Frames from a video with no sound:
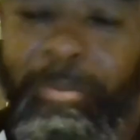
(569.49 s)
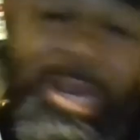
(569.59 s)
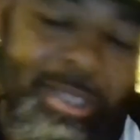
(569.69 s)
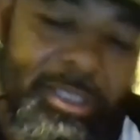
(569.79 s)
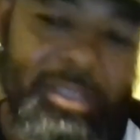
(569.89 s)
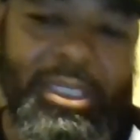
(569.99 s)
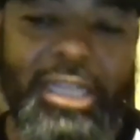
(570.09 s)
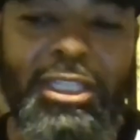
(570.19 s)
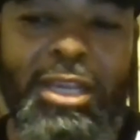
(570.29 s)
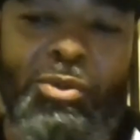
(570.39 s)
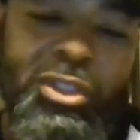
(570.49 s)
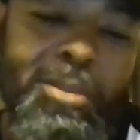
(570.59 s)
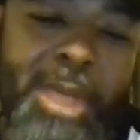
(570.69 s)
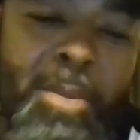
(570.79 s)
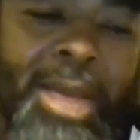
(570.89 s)
Plus it was
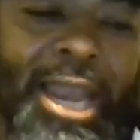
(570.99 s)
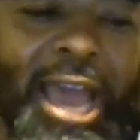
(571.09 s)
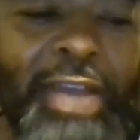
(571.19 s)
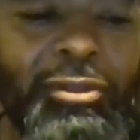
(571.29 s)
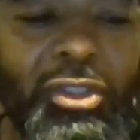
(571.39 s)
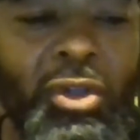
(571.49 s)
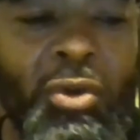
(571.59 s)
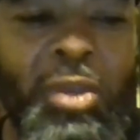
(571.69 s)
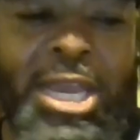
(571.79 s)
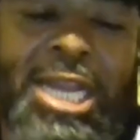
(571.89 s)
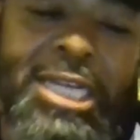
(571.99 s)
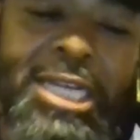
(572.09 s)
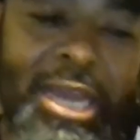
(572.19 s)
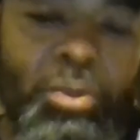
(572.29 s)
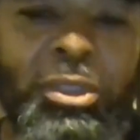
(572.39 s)
about my life. So
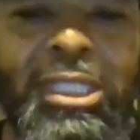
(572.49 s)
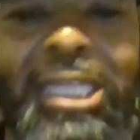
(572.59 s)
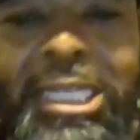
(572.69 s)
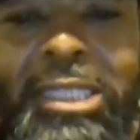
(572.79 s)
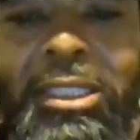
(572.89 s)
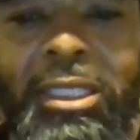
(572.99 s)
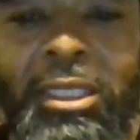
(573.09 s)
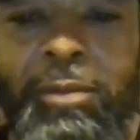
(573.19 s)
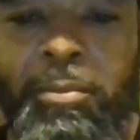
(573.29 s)
that was easy.